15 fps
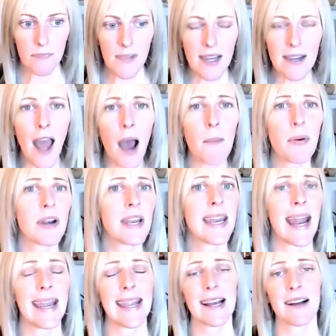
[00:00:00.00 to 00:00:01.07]
not putting
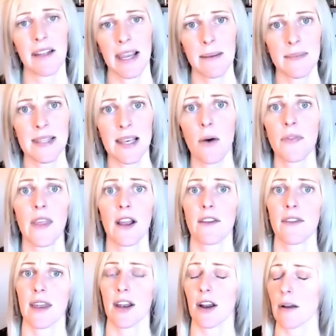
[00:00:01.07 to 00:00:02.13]
any claims out there
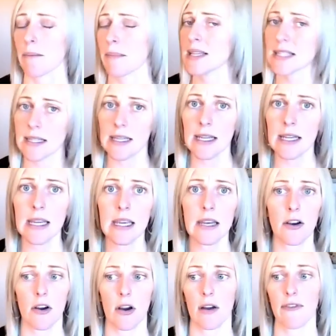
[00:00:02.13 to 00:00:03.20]
that are misleading
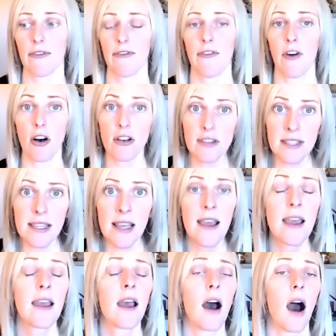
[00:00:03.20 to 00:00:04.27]
or false
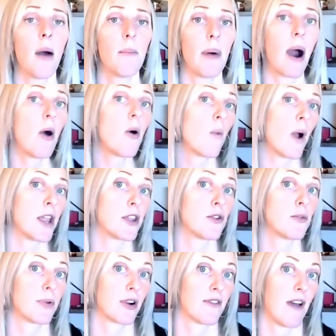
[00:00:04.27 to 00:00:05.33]
about what you
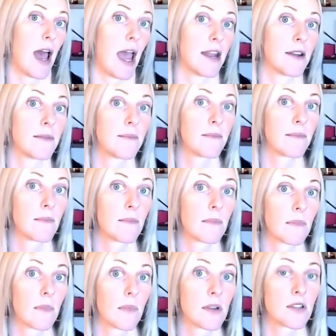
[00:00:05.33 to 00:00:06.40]
provide.
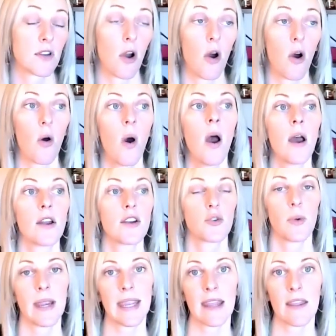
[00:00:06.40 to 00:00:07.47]
So
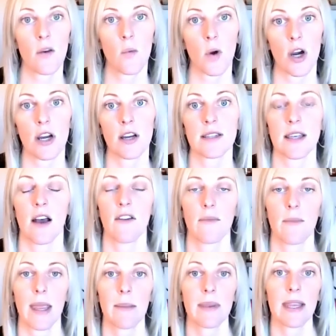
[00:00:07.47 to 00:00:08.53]
tweaking the words of
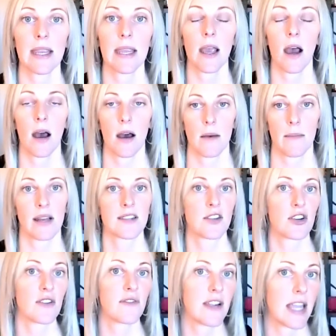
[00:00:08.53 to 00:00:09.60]
maybe a
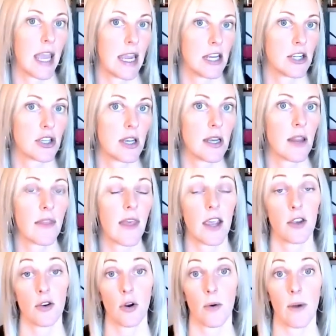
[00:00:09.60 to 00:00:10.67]
certification that
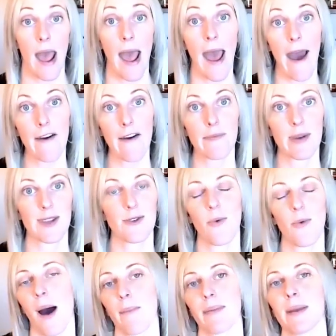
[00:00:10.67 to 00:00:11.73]
you don't have, but you
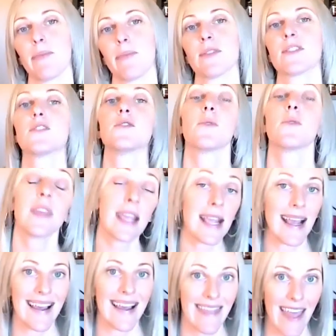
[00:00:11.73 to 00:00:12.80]
want people to
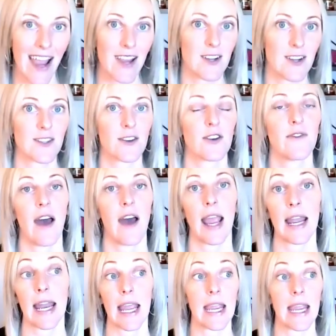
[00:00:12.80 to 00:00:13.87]
think that you're
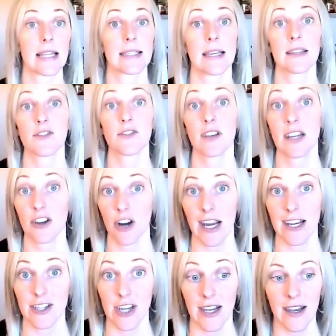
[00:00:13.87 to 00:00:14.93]
certified in sensory
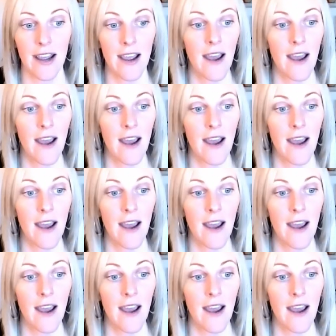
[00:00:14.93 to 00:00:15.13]
integration.